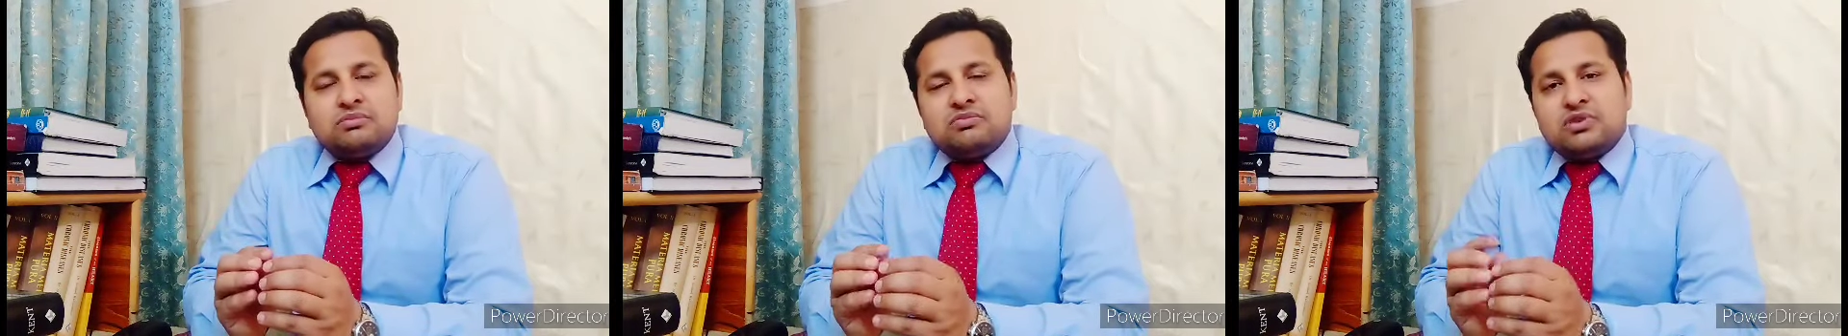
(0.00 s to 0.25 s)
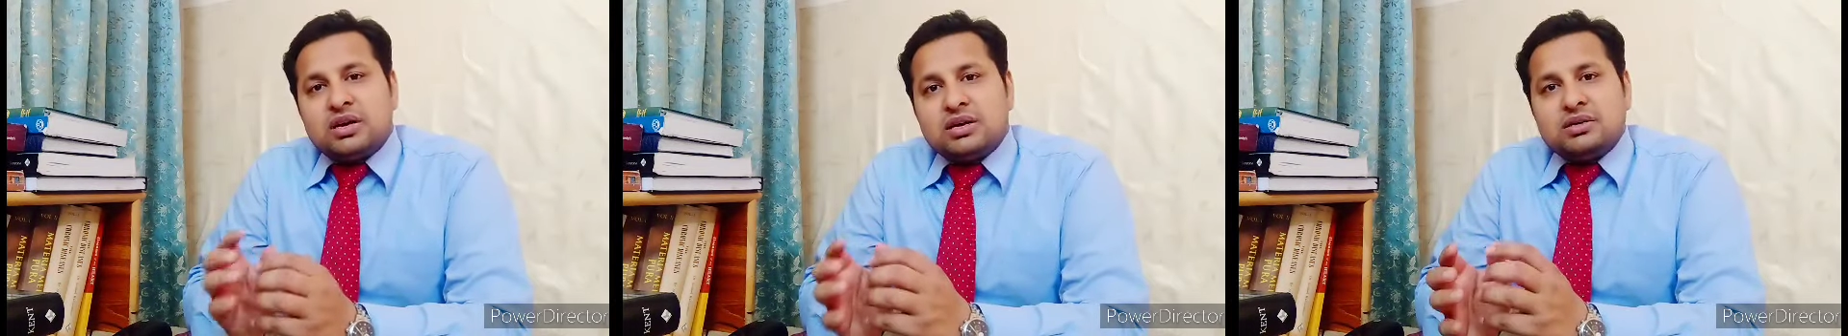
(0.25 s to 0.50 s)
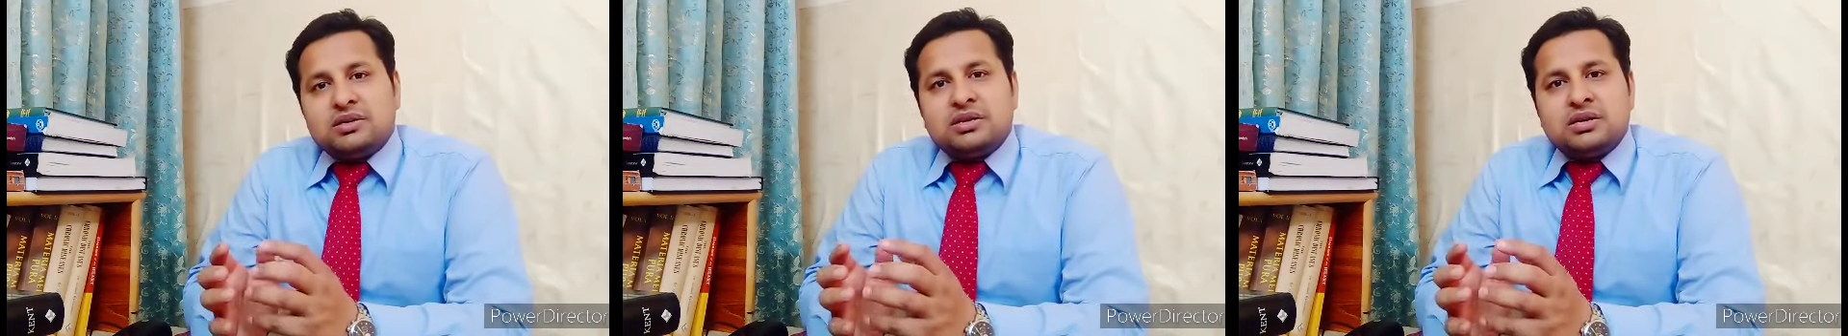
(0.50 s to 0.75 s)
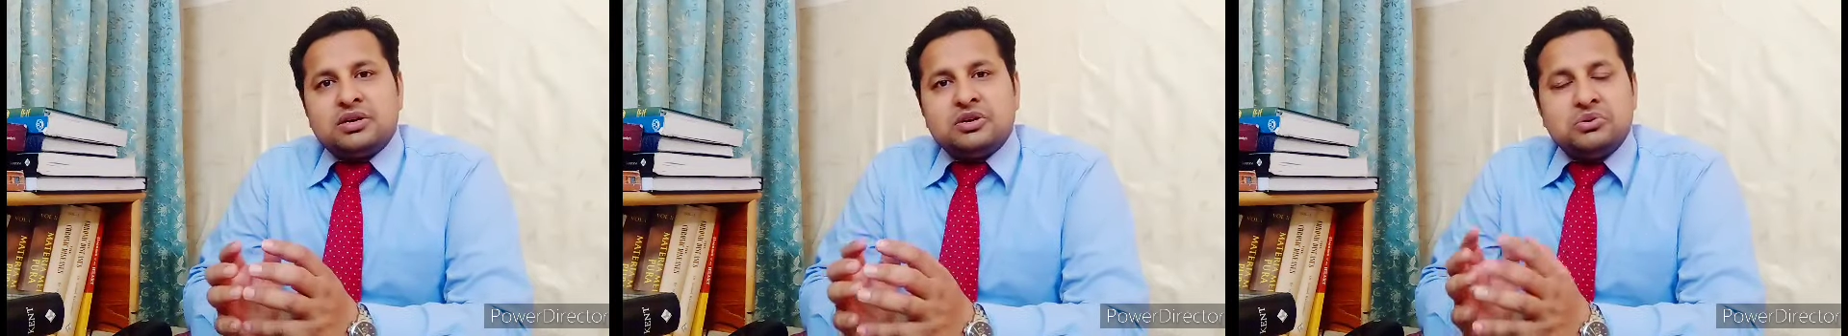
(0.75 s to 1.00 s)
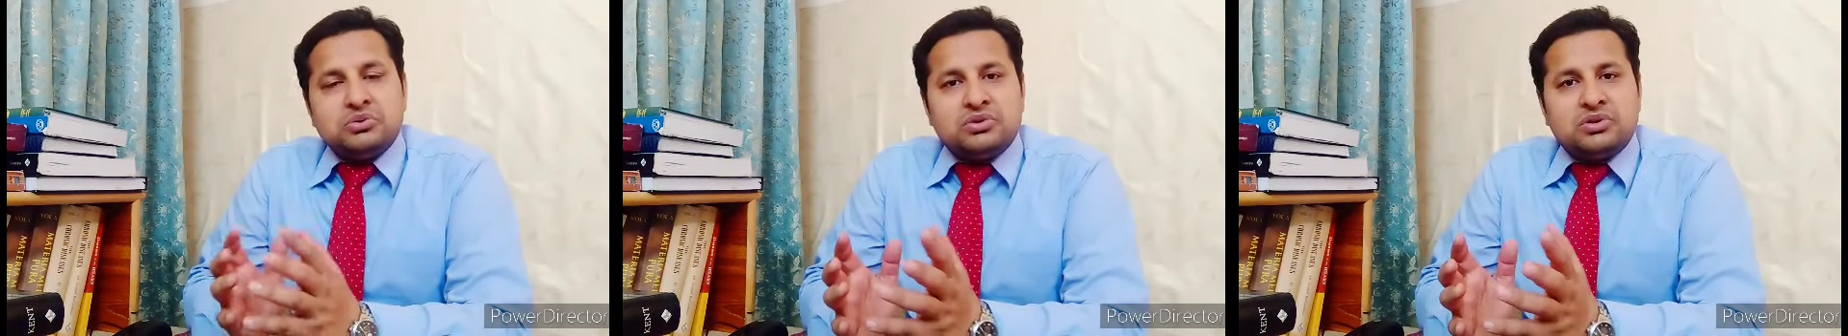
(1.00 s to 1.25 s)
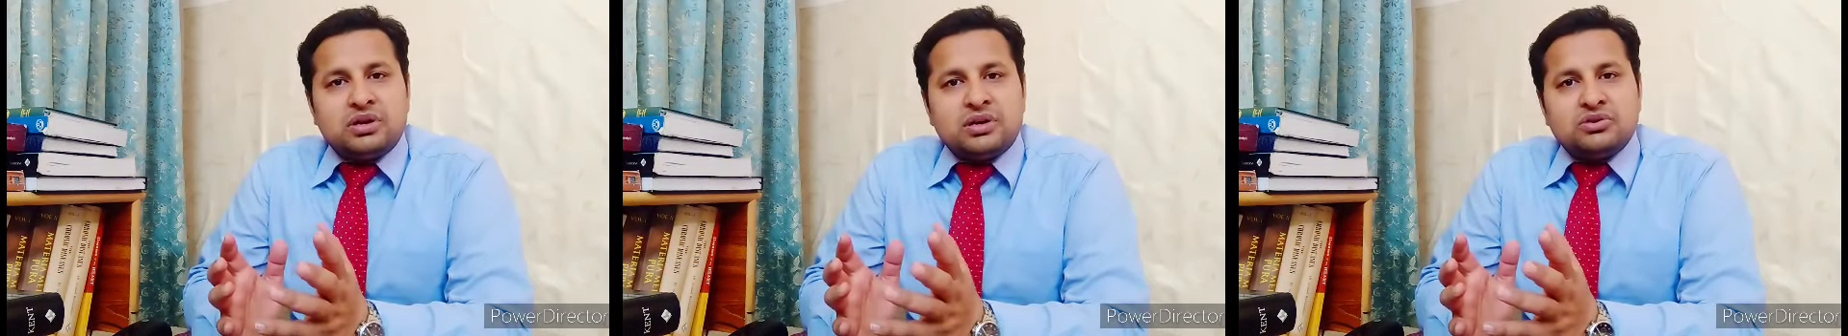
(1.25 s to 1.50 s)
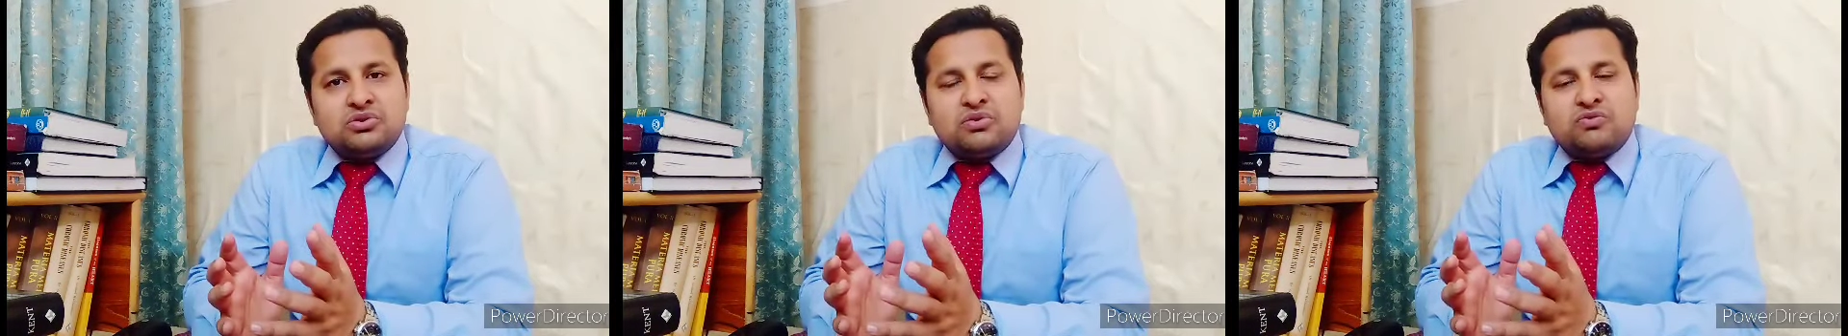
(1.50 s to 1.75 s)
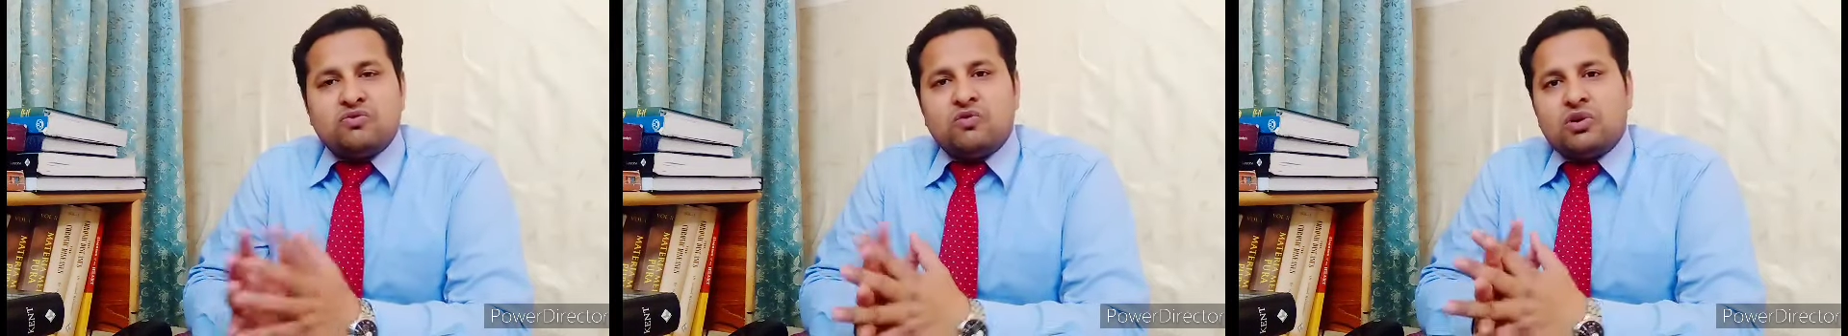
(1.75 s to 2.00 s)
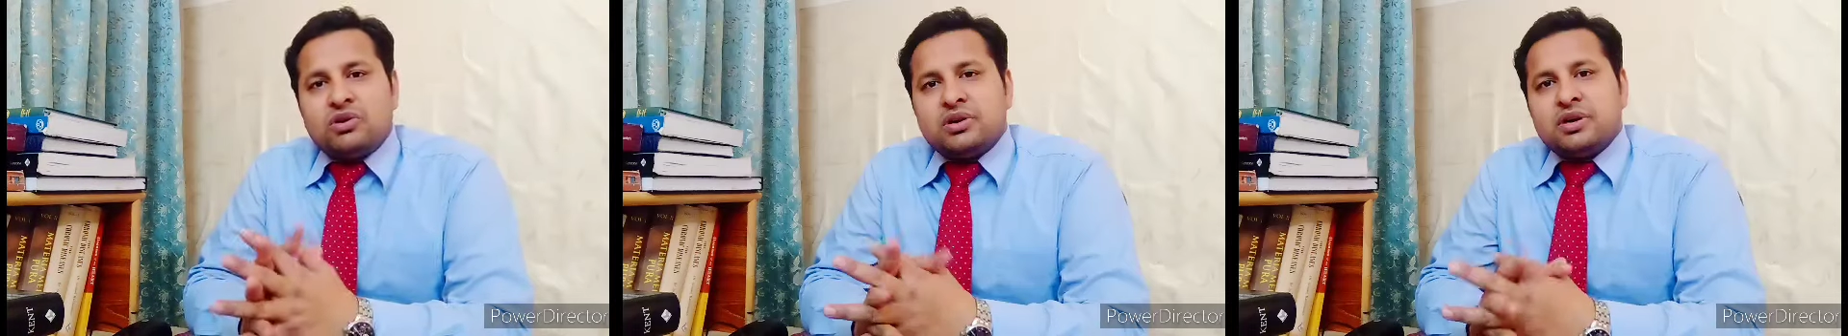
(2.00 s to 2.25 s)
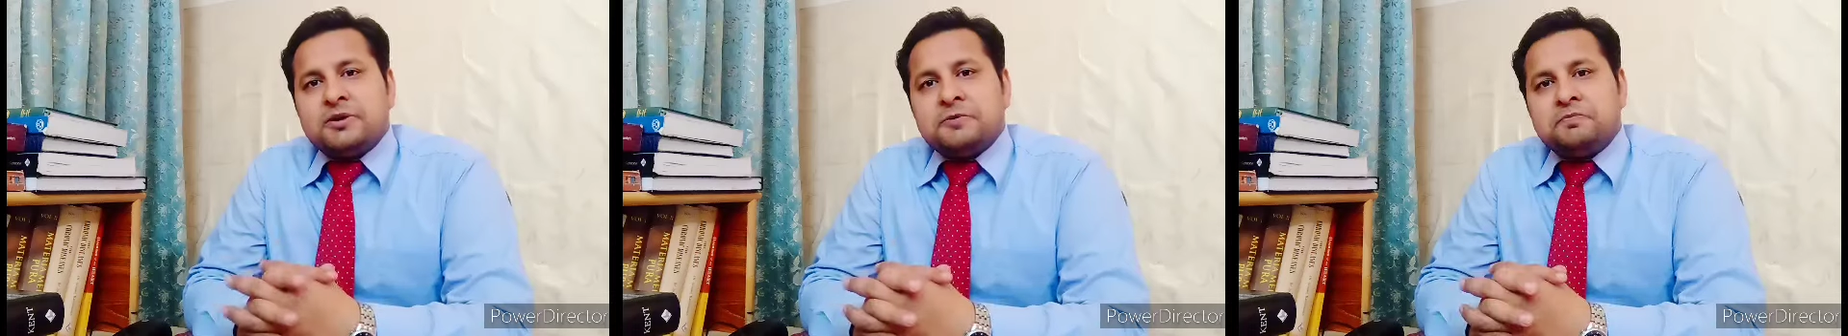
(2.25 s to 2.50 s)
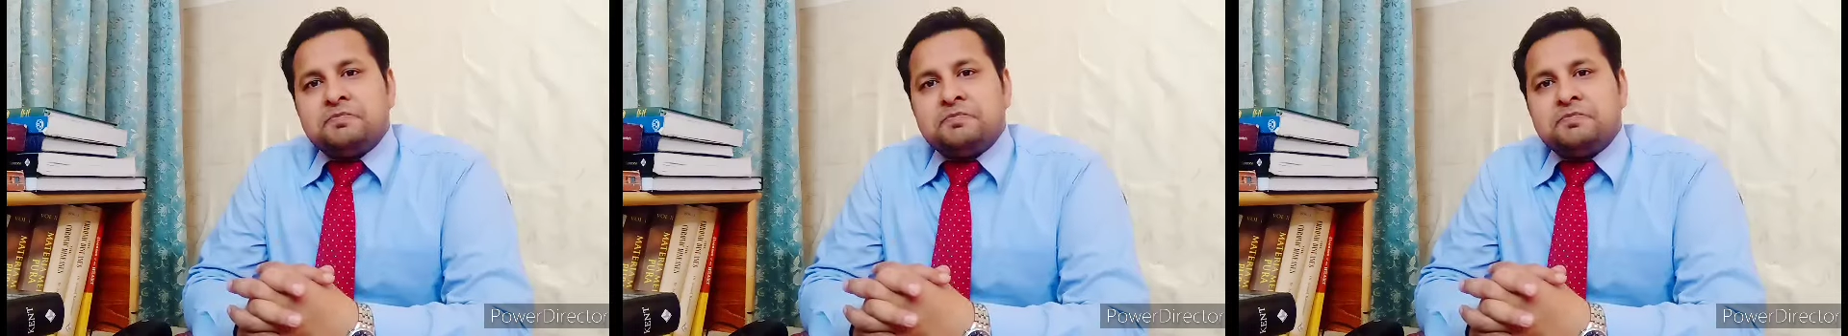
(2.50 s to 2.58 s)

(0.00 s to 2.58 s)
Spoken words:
thirst, huge thirst of water,